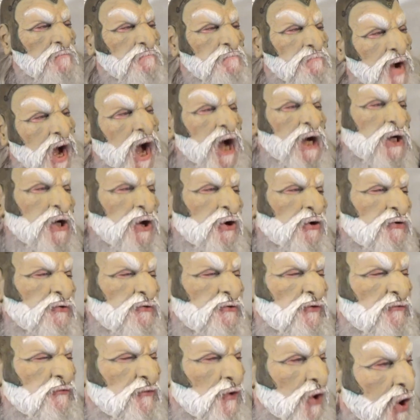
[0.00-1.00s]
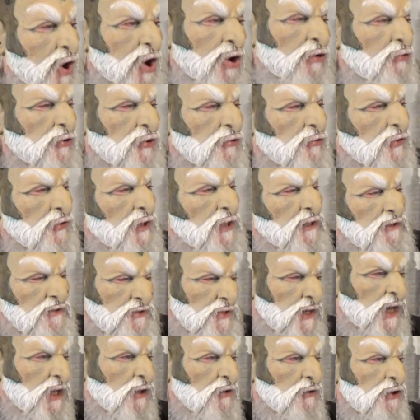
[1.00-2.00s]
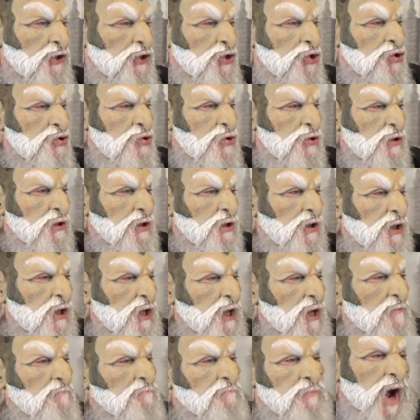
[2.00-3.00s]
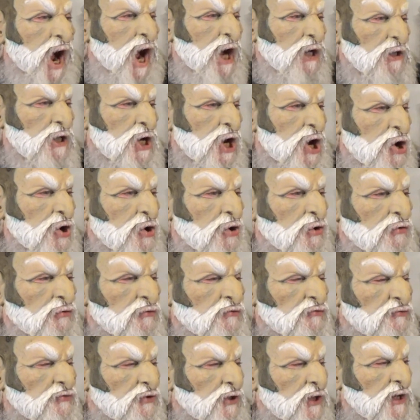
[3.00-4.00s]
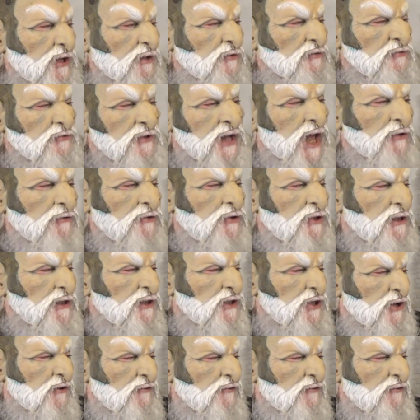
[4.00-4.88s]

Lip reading: Bongos of Horror, I tell you. Bongos, sounding their